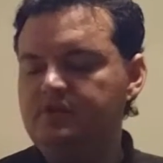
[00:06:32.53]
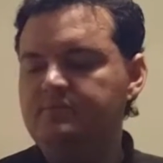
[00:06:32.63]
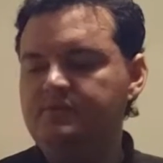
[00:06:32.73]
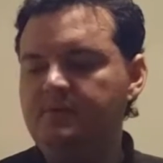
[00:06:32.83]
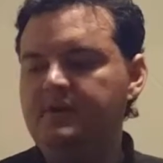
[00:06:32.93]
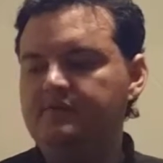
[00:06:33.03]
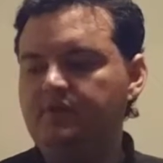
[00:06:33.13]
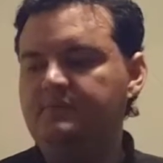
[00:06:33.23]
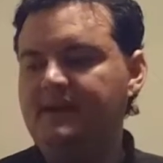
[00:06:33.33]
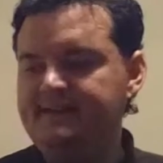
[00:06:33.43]
you want to
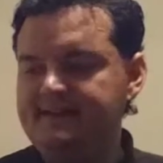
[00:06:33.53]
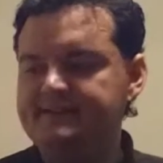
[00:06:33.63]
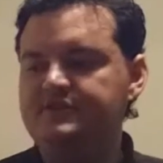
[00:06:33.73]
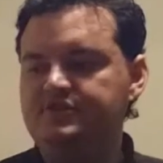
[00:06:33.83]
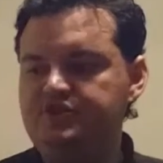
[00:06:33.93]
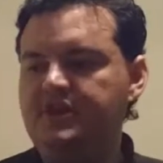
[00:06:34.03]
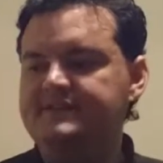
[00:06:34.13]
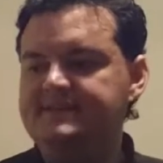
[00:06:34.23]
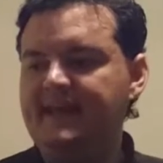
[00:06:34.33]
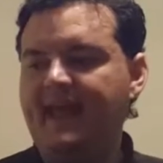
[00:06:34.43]
avoid writing tests
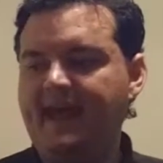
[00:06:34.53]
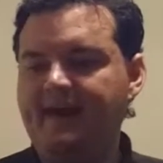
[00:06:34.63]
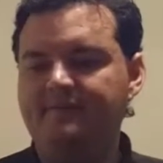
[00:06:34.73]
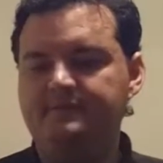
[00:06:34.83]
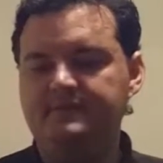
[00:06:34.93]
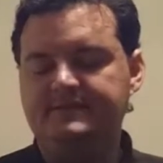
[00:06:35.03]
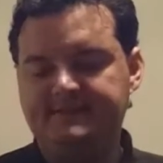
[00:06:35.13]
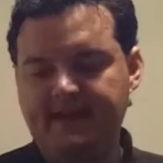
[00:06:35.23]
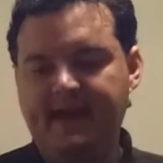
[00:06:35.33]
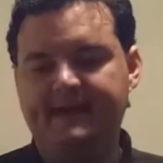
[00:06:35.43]
just to have
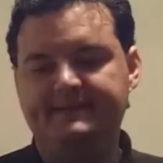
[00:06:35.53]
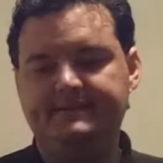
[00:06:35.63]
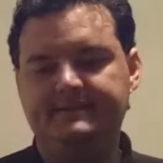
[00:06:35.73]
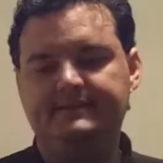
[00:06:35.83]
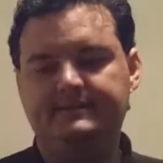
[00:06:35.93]
tests.